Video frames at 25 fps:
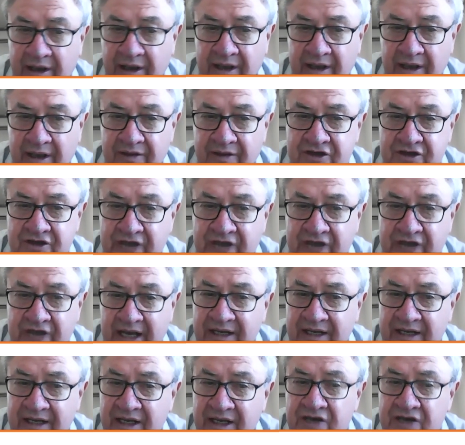The
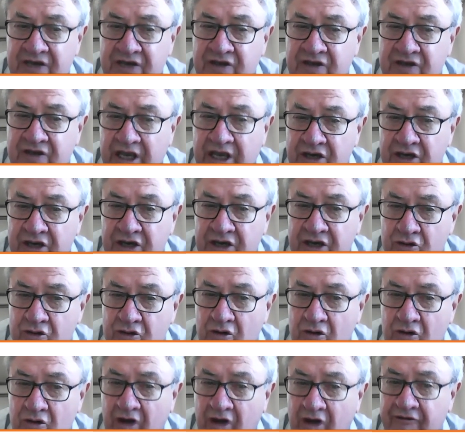second is the
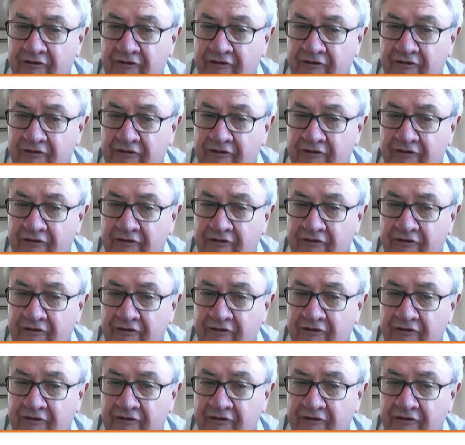issue of